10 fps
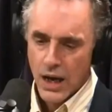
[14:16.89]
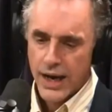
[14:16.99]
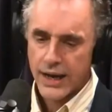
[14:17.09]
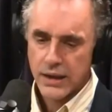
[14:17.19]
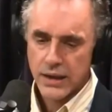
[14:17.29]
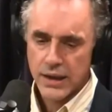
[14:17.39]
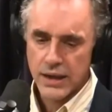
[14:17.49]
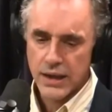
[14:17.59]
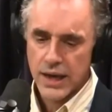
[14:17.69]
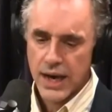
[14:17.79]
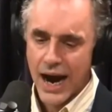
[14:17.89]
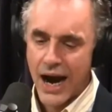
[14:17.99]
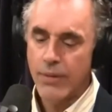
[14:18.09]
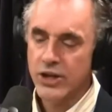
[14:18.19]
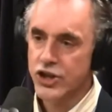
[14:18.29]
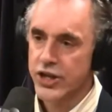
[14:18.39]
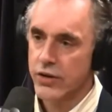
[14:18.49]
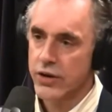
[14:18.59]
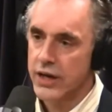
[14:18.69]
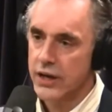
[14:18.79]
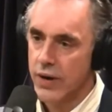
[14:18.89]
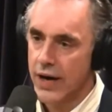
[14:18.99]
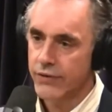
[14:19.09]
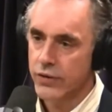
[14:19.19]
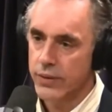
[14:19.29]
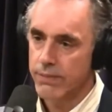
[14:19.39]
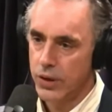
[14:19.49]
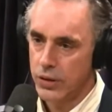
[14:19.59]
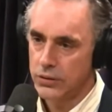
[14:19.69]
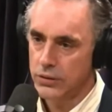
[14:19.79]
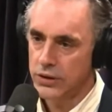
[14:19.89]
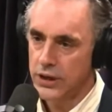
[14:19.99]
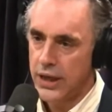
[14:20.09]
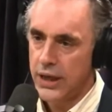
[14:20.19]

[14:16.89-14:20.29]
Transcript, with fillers: It, the, how much tyranny you have to impose